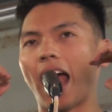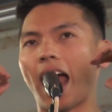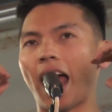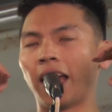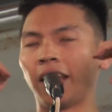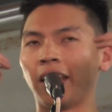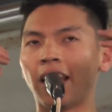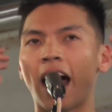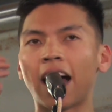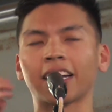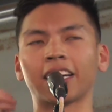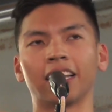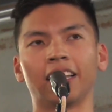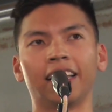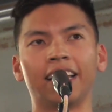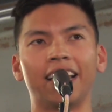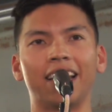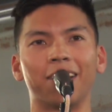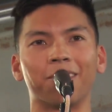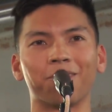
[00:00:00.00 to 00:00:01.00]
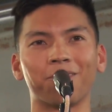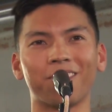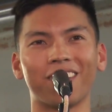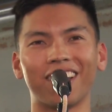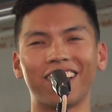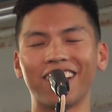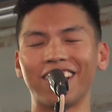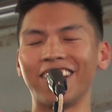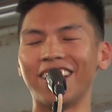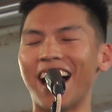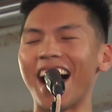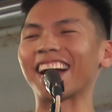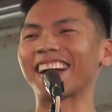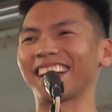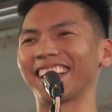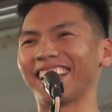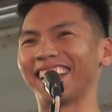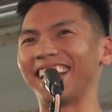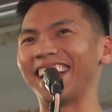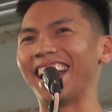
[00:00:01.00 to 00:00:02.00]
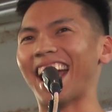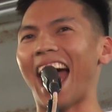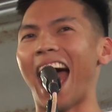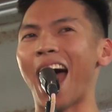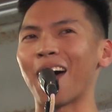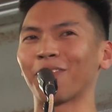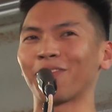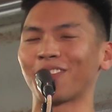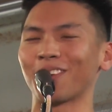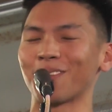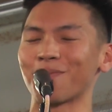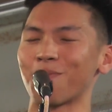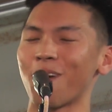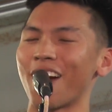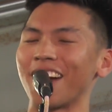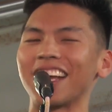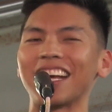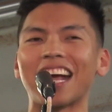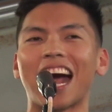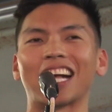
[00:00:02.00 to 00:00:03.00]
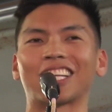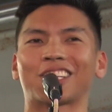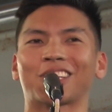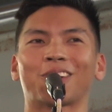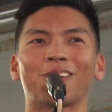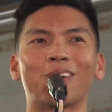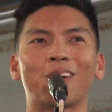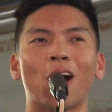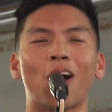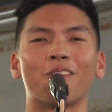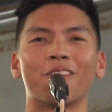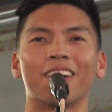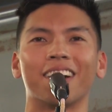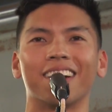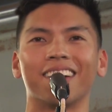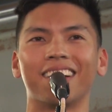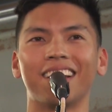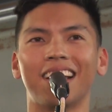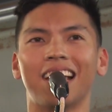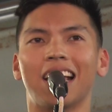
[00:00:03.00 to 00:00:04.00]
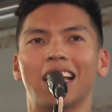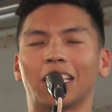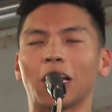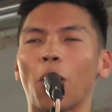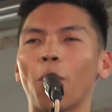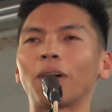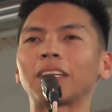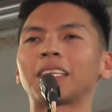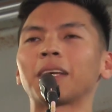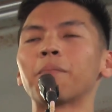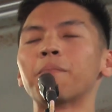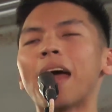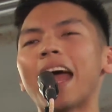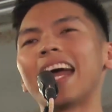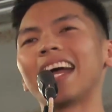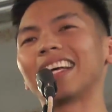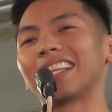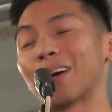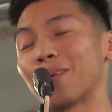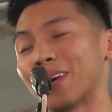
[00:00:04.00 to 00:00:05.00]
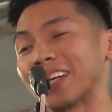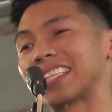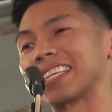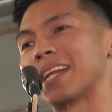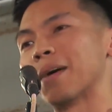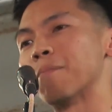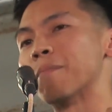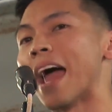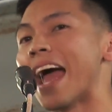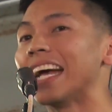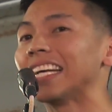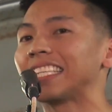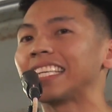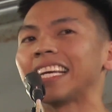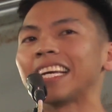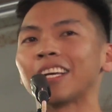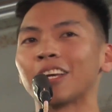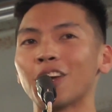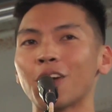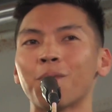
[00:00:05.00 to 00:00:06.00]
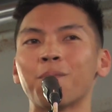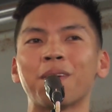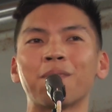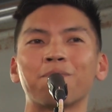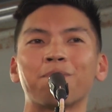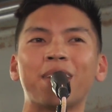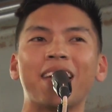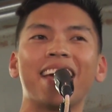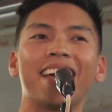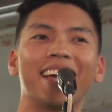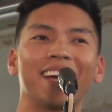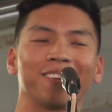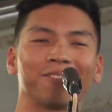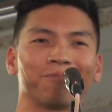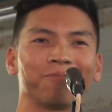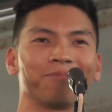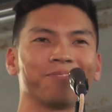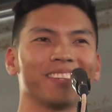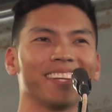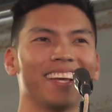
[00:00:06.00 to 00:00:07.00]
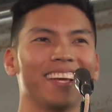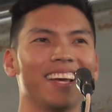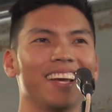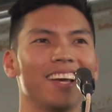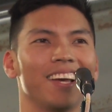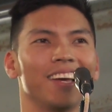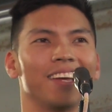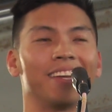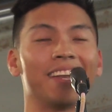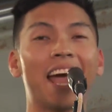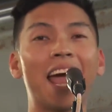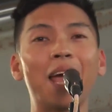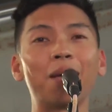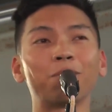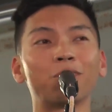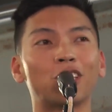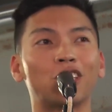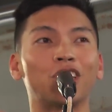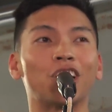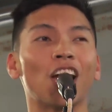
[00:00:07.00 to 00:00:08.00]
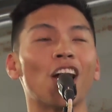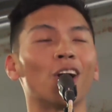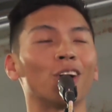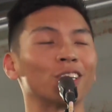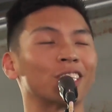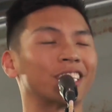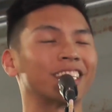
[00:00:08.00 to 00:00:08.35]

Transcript: And luckily, after Bernie got screwed over, there was an amazing human being named Jill